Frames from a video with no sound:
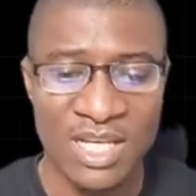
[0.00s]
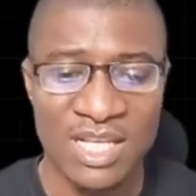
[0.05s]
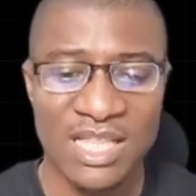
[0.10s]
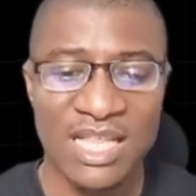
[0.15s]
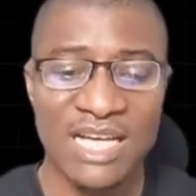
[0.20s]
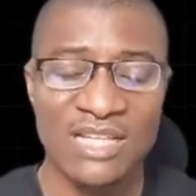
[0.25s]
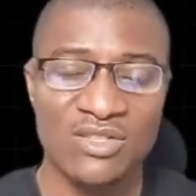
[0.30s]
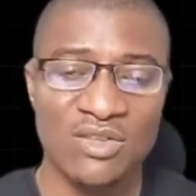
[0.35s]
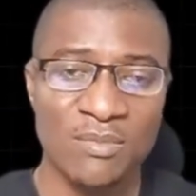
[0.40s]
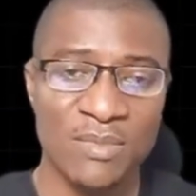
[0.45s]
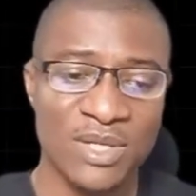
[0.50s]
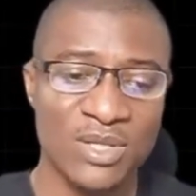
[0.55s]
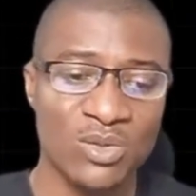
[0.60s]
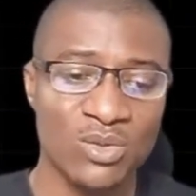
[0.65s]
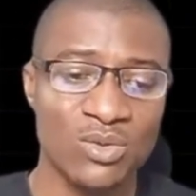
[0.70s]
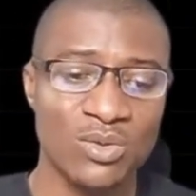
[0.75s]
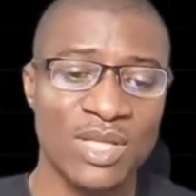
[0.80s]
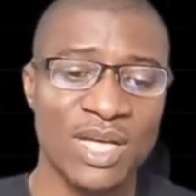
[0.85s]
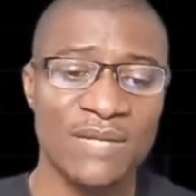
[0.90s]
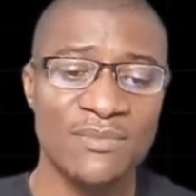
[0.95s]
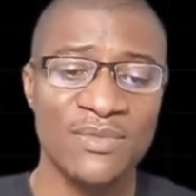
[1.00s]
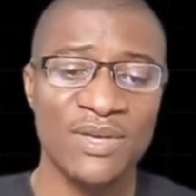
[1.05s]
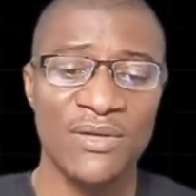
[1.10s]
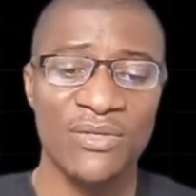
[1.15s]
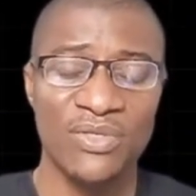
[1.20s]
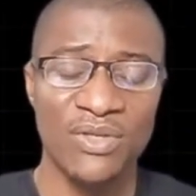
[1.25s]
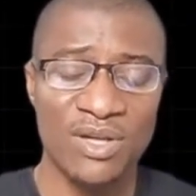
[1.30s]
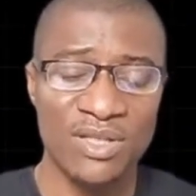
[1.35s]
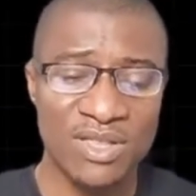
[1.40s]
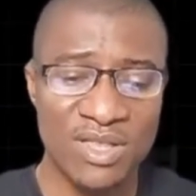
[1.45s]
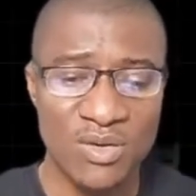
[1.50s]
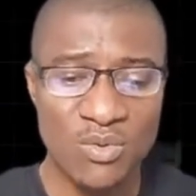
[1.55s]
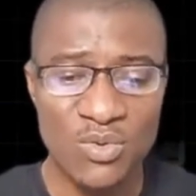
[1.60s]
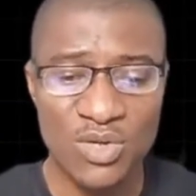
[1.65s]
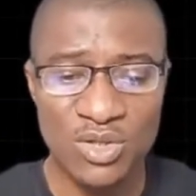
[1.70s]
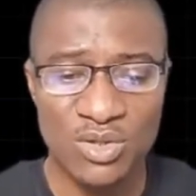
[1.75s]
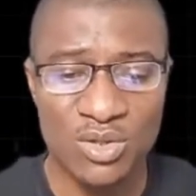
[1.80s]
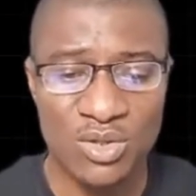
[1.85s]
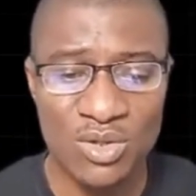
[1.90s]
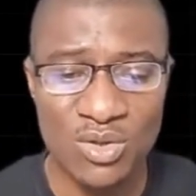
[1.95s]
That's number two. Then the third thing we
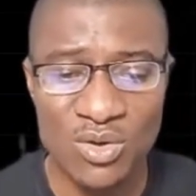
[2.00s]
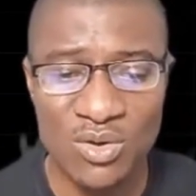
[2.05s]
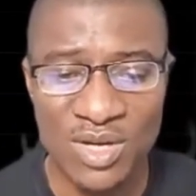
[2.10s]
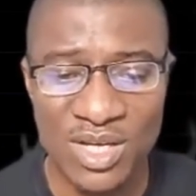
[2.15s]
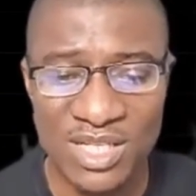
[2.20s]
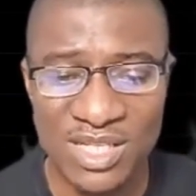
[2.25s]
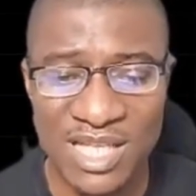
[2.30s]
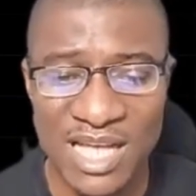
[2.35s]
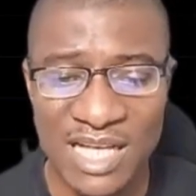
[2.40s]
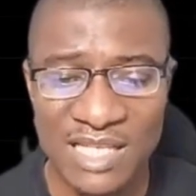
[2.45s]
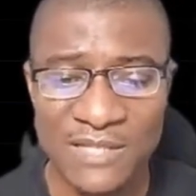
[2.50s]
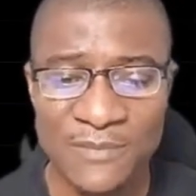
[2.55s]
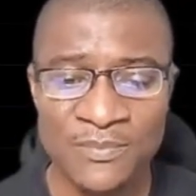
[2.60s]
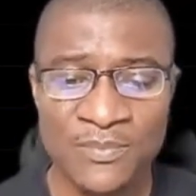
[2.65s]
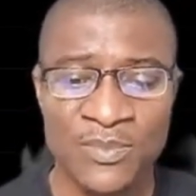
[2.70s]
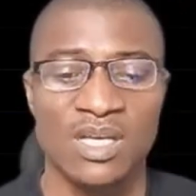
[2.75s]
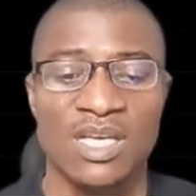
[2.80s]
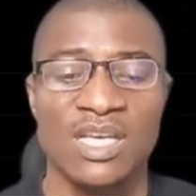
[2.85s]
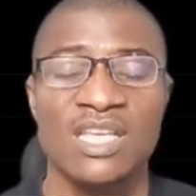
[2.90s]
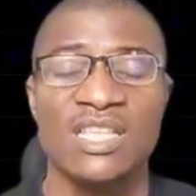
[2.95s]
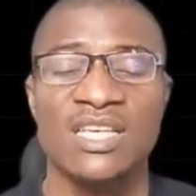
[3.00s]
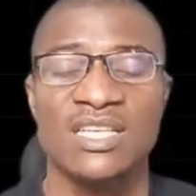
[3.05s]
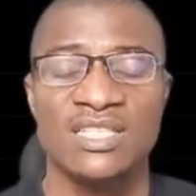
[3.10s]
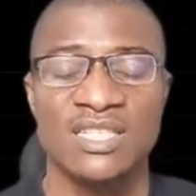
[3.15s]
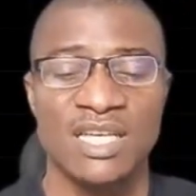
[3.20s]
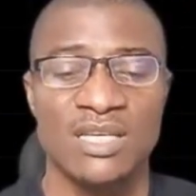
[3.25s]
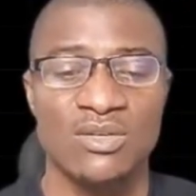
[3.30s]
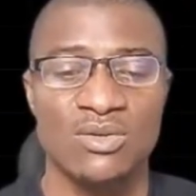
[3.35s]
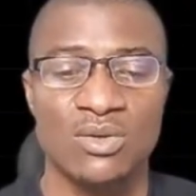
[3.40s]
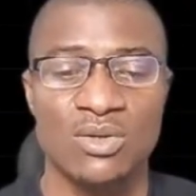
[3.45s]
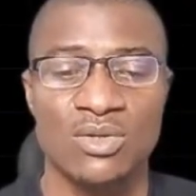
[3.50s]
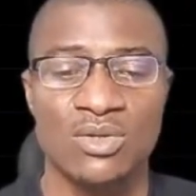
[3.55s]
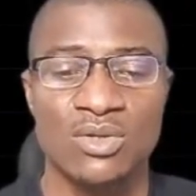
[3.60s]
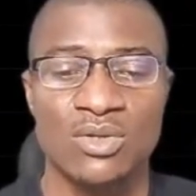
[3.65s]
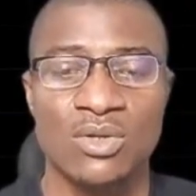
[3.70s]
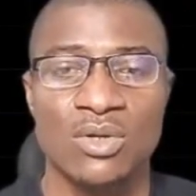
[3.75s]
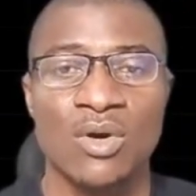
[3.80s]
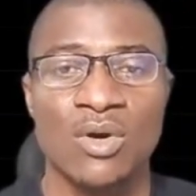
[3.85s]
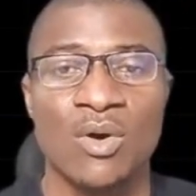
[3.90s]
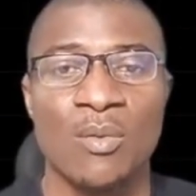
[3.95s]
should know is that in a circuit,
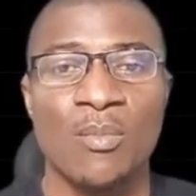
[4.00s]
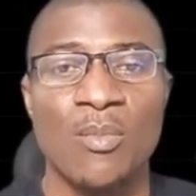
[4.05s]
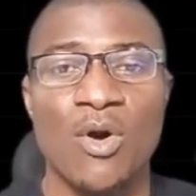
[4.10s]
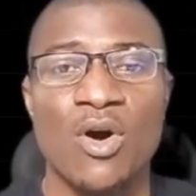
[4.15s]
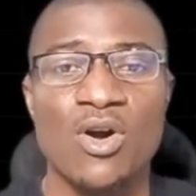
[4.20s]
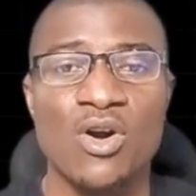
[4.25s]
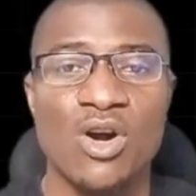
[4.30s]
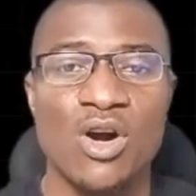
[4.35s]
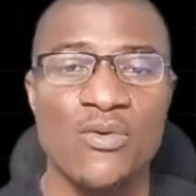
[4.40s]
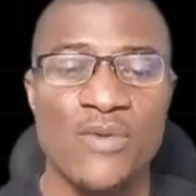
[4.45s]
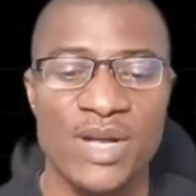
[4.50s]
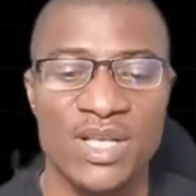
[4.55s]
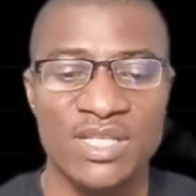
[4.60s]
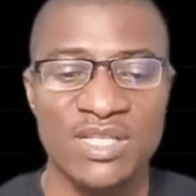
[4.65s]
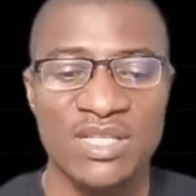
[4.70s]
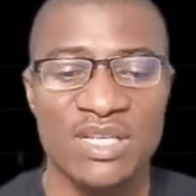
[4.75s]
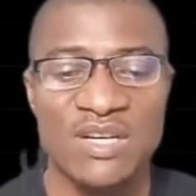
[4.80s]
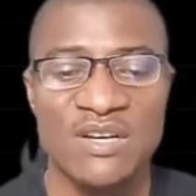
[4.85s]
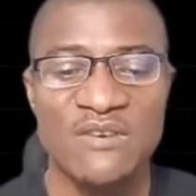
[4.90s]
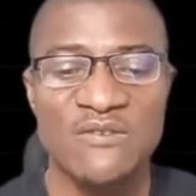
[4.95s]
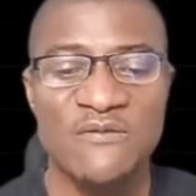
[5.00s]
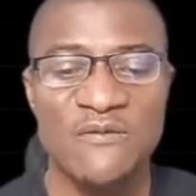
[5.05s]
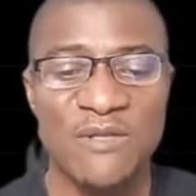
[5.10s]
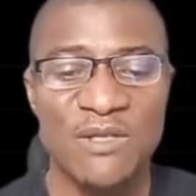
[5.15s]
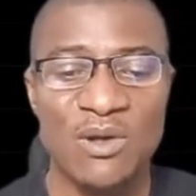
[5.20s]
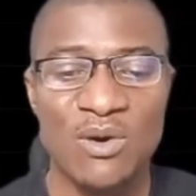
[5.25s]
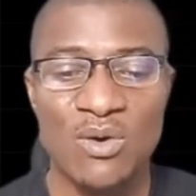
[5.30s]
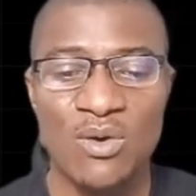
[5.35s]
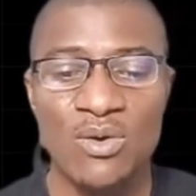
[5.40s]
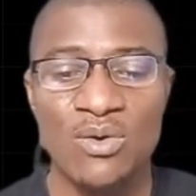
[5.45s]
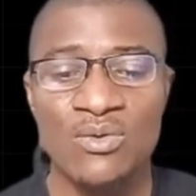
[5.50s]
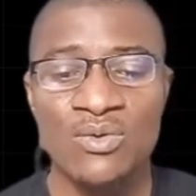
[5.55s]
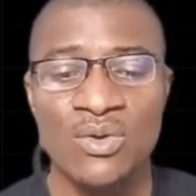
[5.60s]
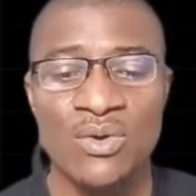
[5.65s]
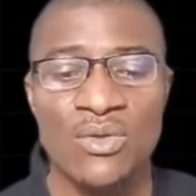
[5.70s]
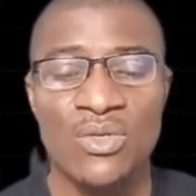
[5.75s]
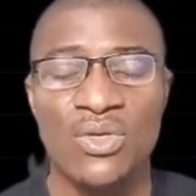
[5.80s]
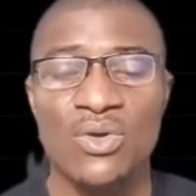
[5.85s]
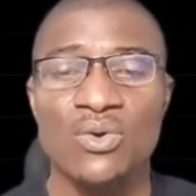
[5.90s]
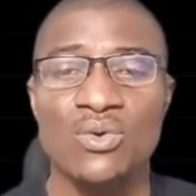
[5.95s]
more current flow
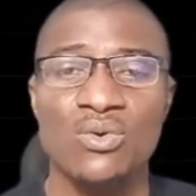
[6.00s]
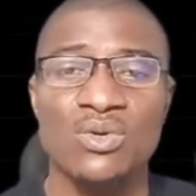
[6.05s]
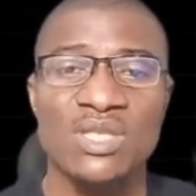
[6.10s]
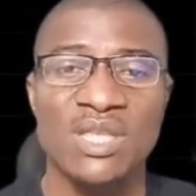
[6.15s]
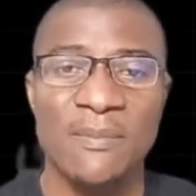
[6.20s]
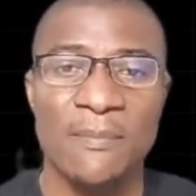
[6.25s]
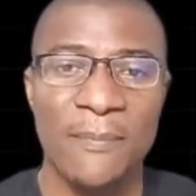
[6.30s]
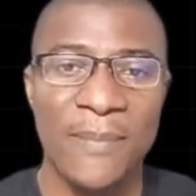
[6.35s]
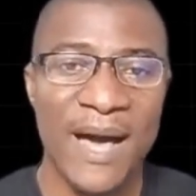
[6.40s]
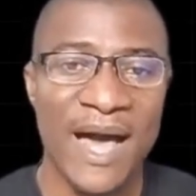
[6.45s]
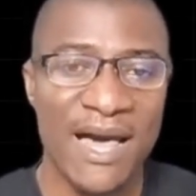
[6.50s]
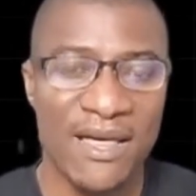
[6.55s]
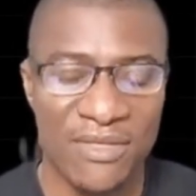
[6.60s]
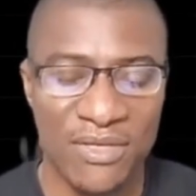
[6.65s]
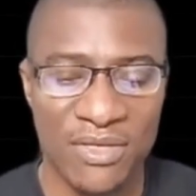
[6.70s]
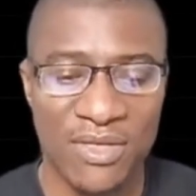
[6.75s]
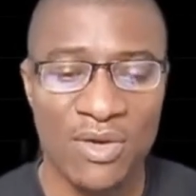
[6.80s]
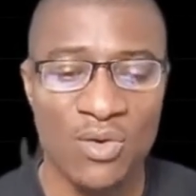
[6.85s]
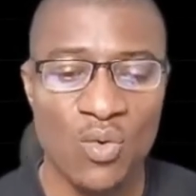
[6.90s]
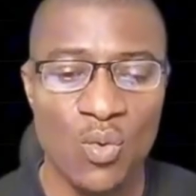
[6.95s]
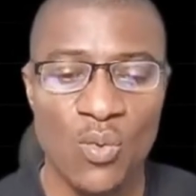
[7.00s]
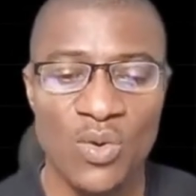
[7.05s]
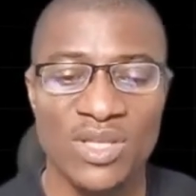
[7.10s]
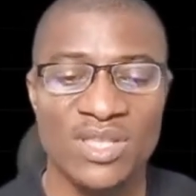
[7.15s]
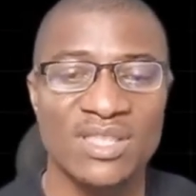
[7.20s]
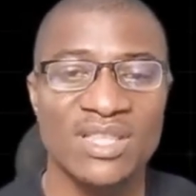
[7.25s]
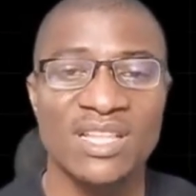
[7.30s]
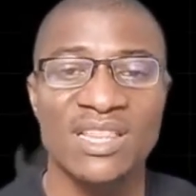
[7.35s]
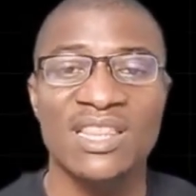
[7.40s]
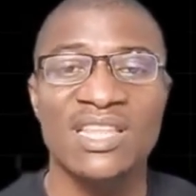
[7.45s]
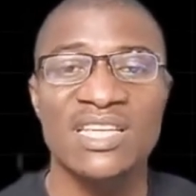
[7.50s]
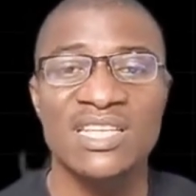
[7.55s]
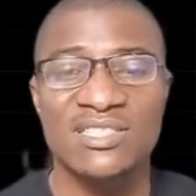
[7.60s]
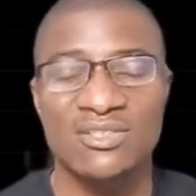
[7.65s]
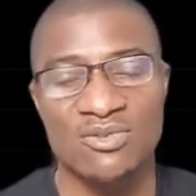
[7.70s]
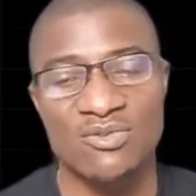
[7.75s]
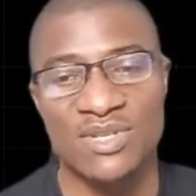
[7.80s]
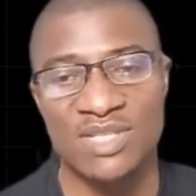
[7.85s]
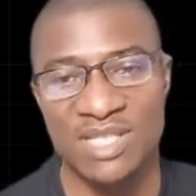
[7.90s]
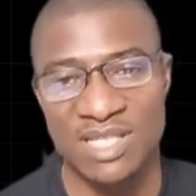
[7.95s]
through the path with the least
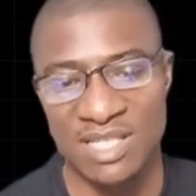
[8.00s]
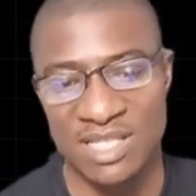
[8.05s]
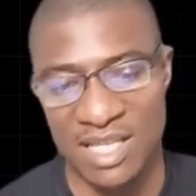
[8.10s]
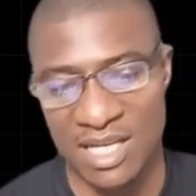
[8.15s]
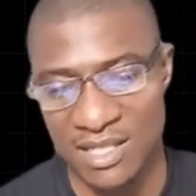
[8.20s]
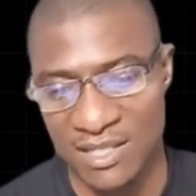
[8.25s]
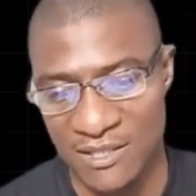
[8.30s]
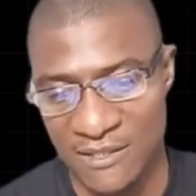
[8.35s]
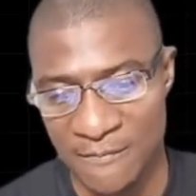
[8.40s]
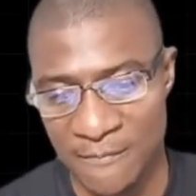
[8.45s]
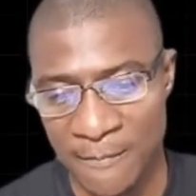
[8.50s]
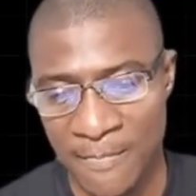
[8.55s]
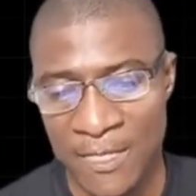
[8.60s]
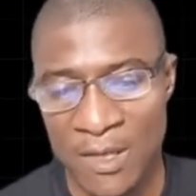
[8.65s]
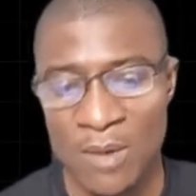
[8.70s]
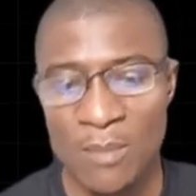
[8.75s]
resistance.